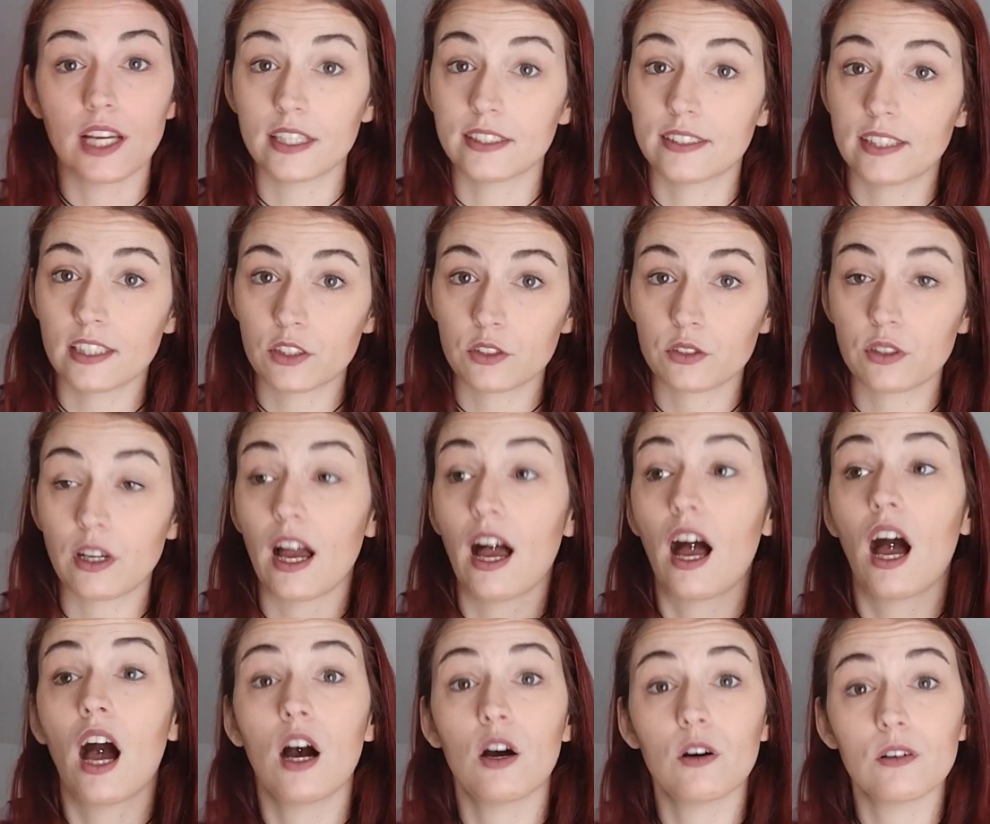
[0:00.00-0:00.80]

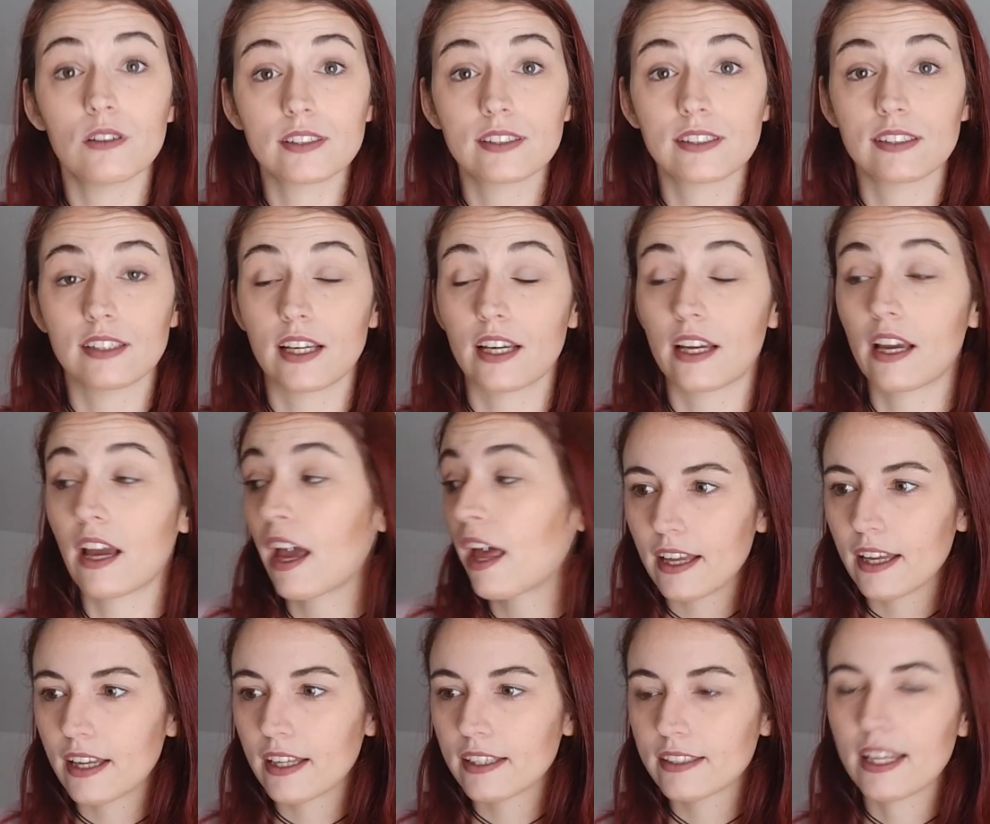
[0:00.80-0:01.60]
etc.,
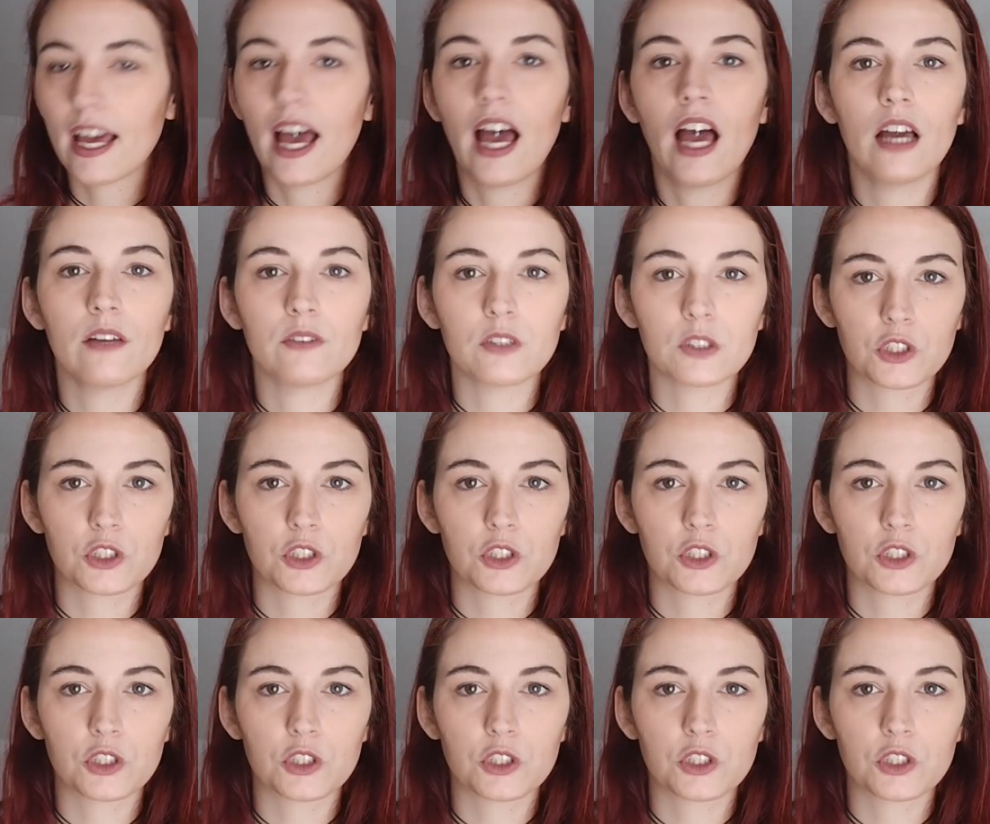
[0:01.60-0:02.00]
housing, they had